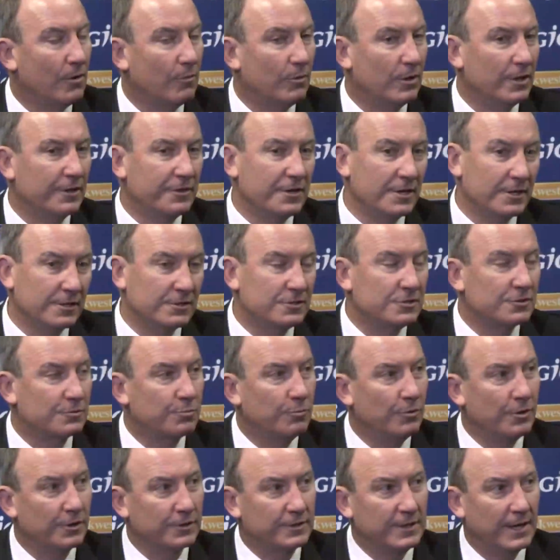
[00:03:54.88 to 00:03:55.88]
Well, I think it
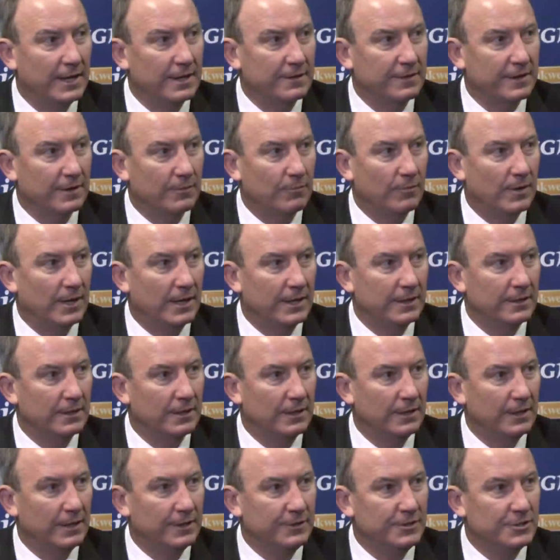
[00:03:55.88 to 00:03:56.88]
just worked out that
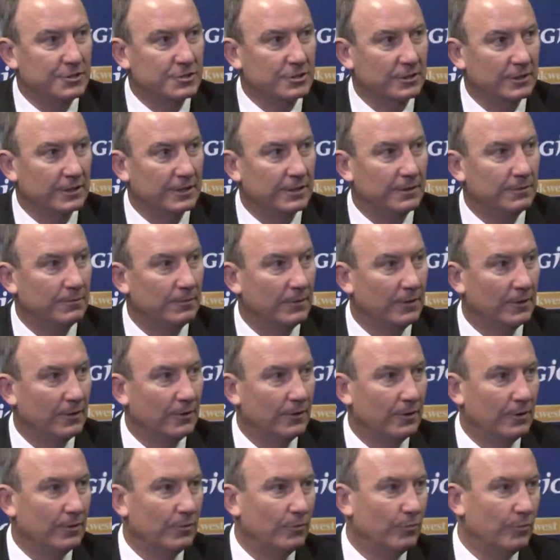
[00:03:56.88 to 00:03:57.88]
way. Initially,
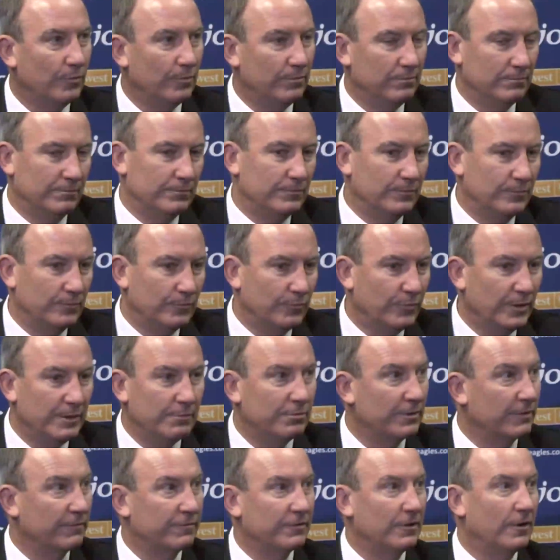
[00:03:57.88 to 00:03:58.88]
we
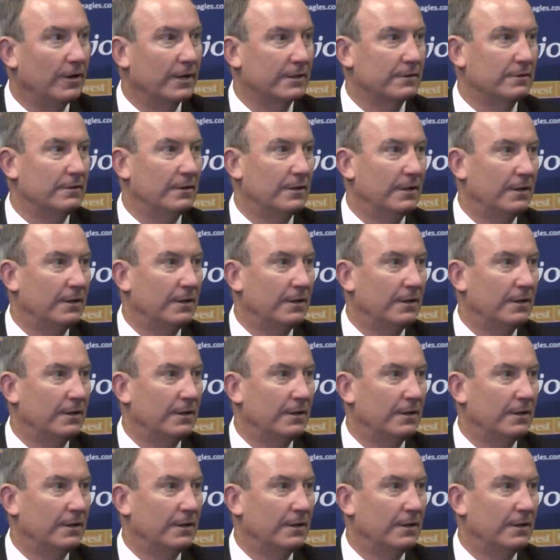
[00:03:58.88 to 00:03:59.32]
would have liked